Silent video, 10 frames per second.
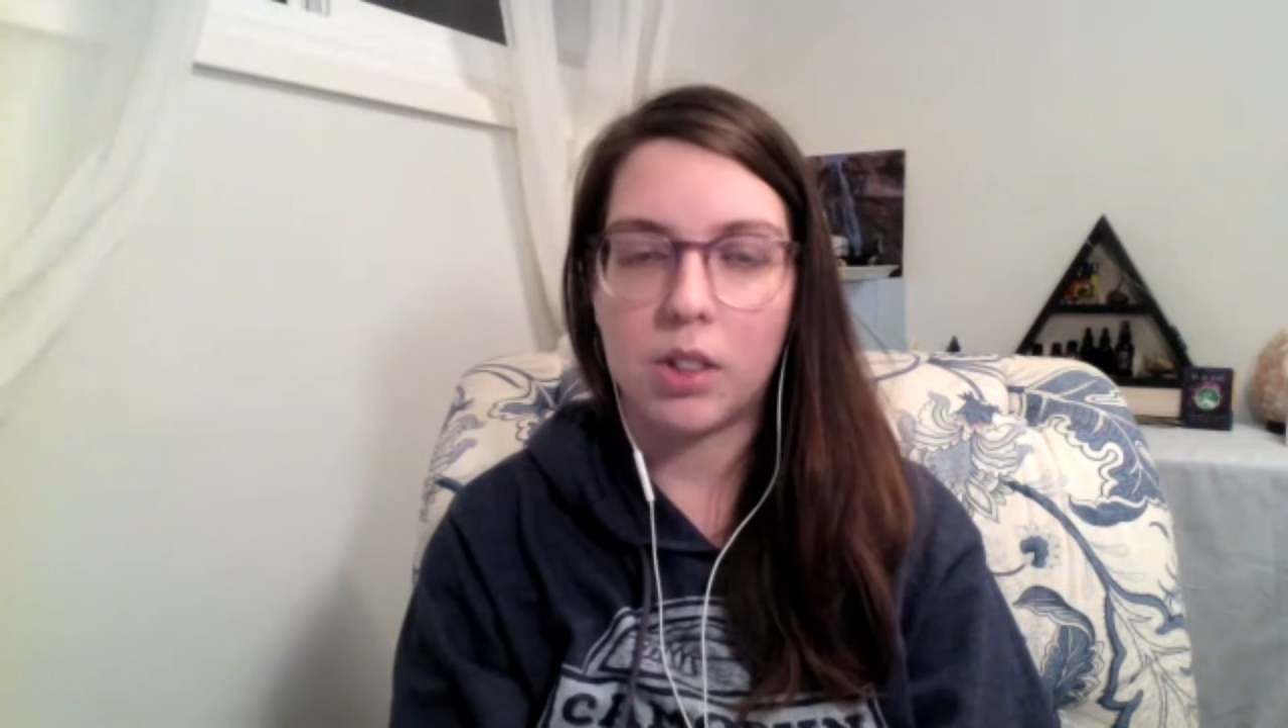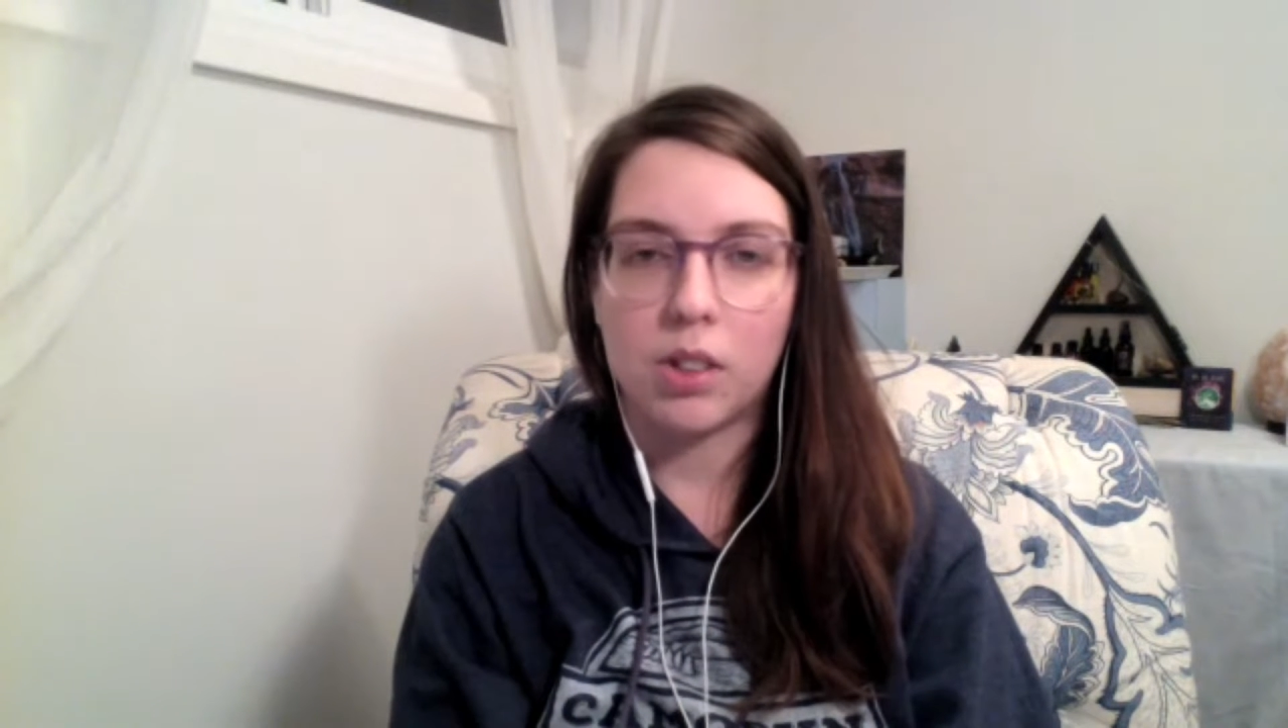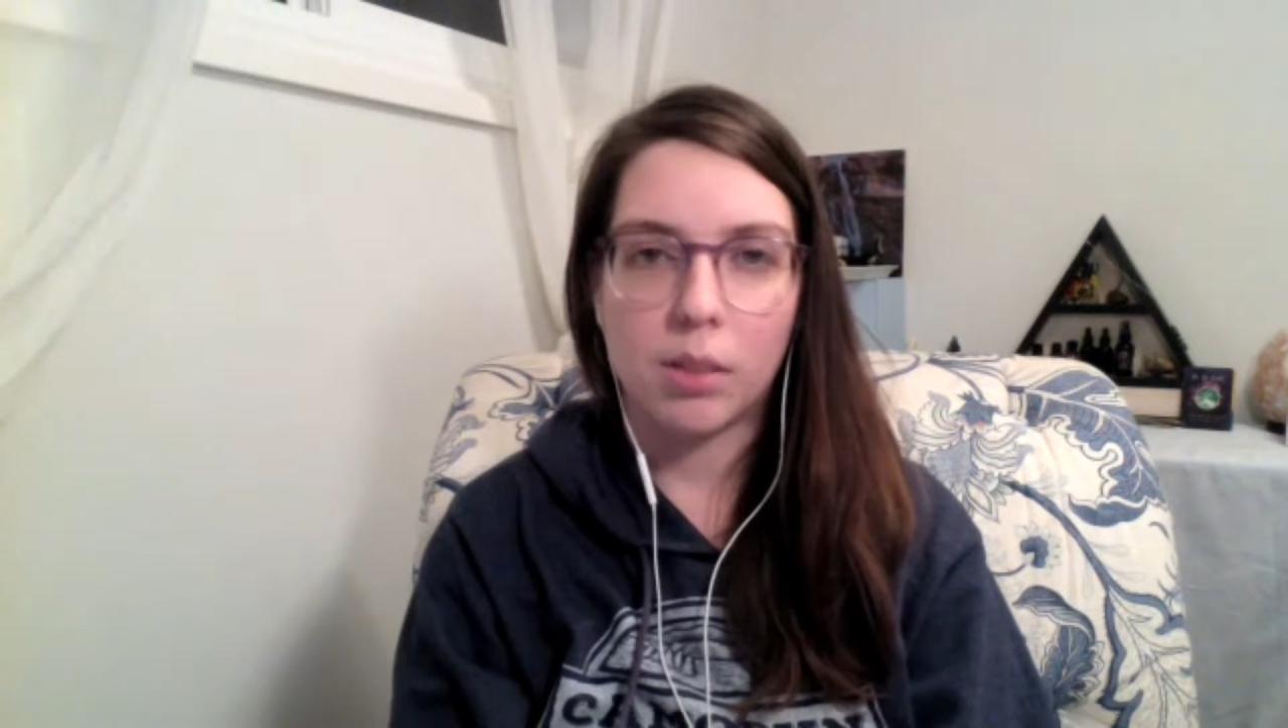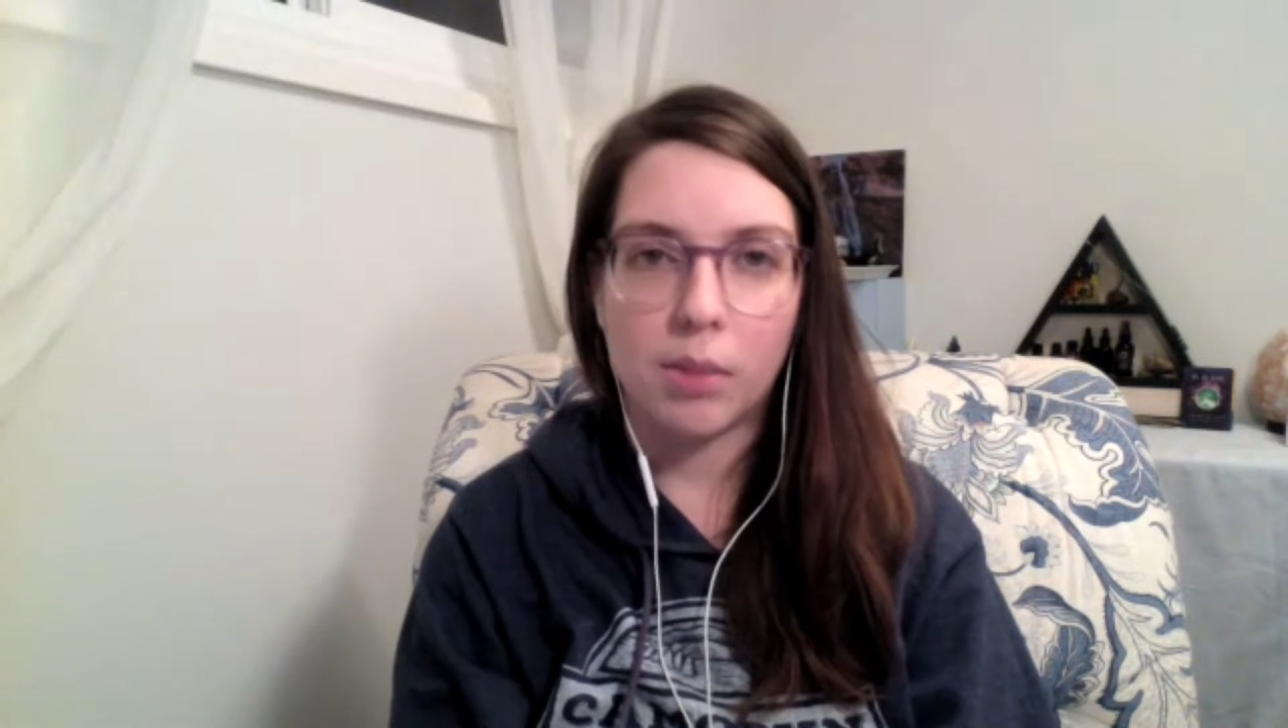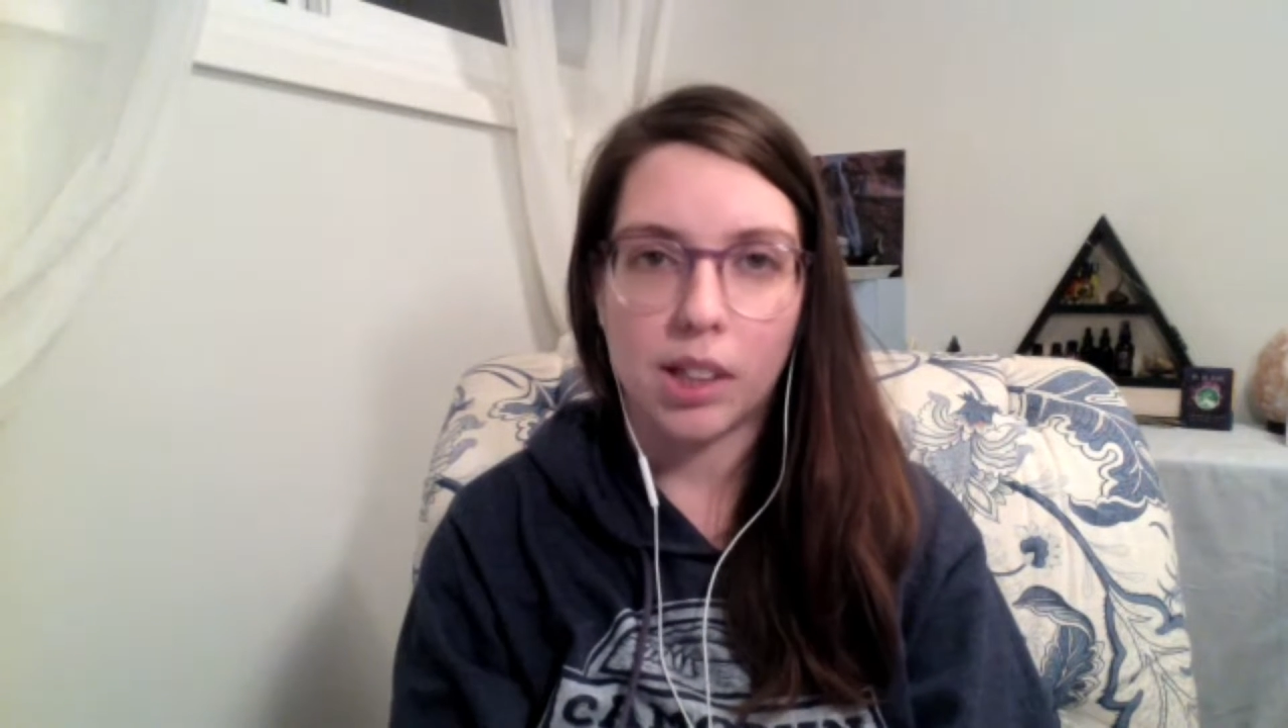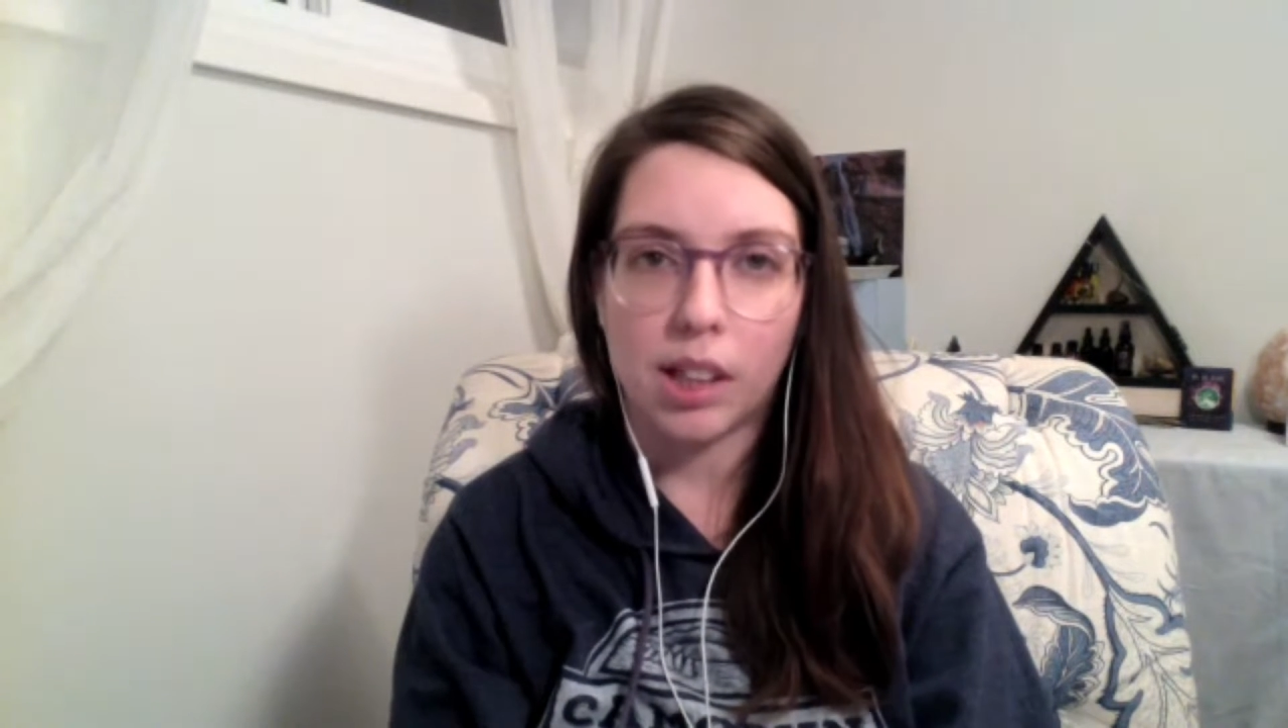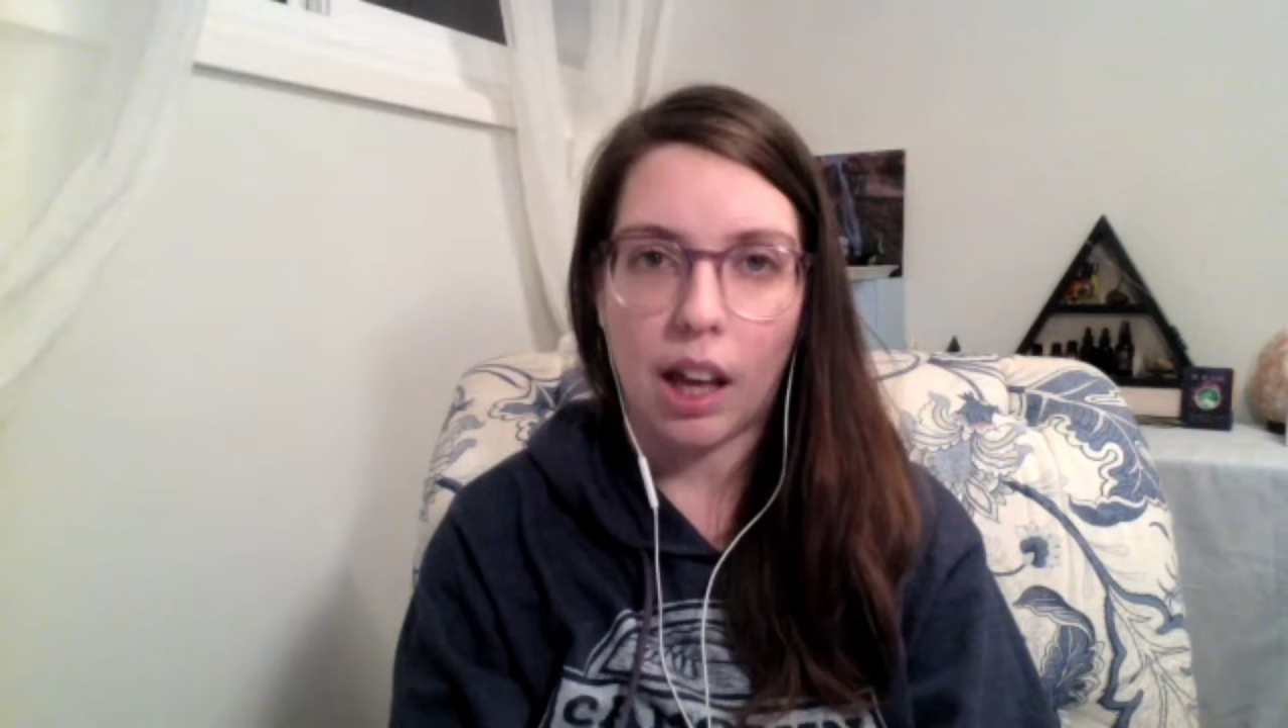you something to